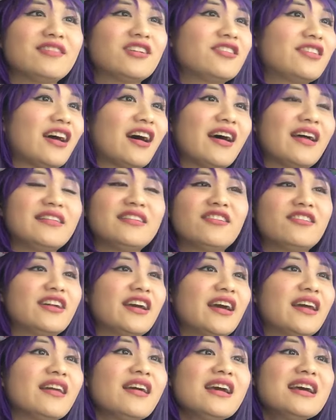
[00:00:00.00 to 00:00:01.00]
They're
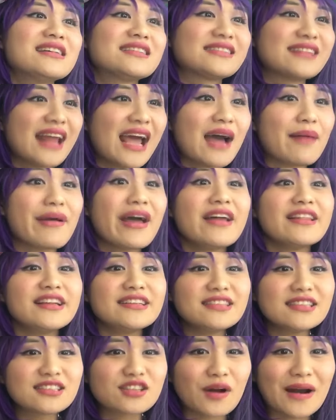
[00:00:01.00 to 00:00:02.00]
dead. Snap,
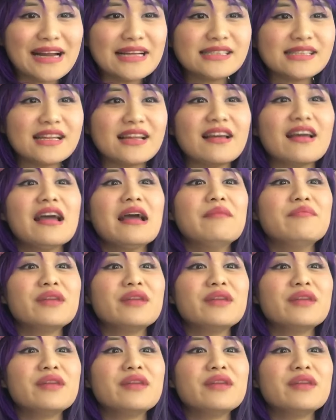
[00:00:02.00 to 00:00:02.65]
this is crazy.